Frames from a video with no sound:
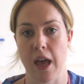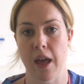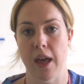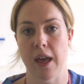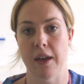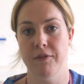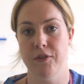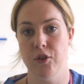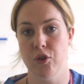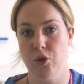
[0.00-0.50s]

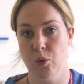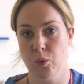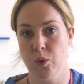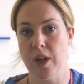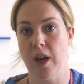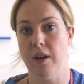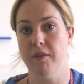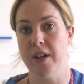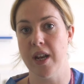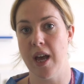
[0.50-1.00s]
if you don't
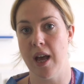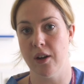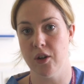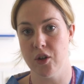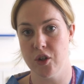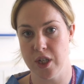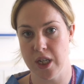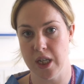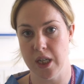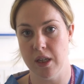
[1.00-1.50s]
have an
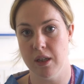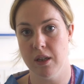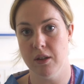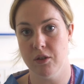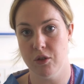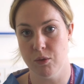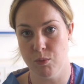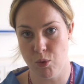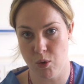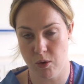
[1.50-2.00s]
allergy
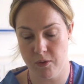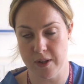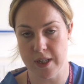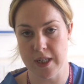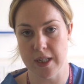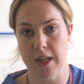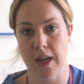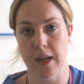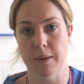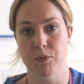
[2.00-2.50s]
to
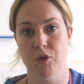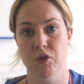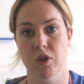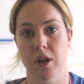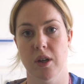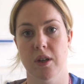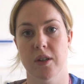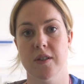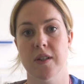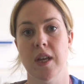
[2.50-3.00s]
morphine-type
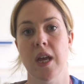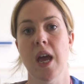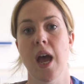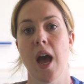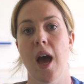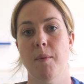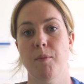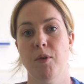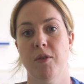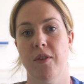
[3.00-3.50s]
drugs,
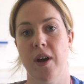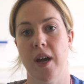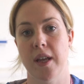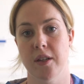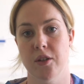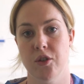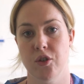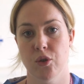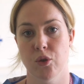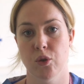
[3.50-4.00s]
and
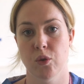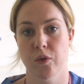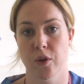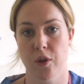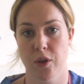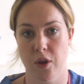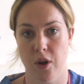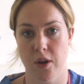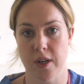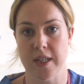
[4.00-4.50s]
provided you're over
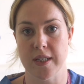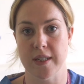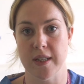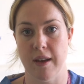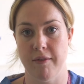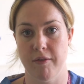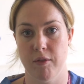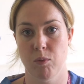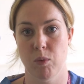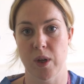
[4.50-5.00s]

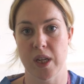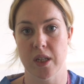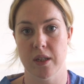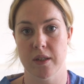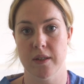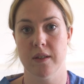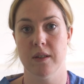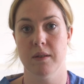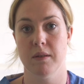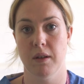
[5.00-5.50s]
37
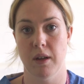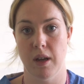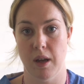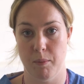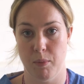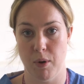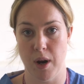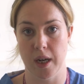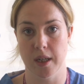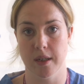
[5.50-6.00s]
weeks
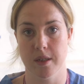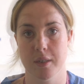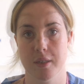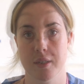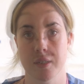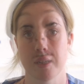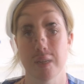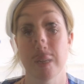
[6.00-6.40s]
pregnant.